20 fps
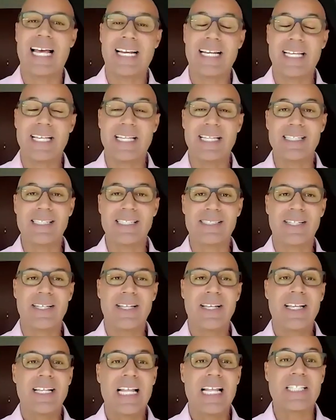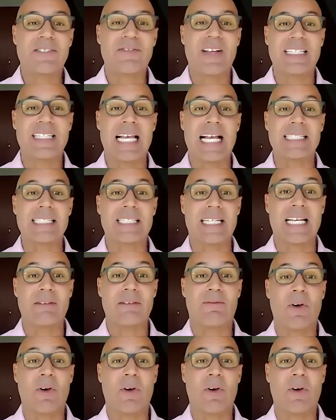that is, that's fantastic.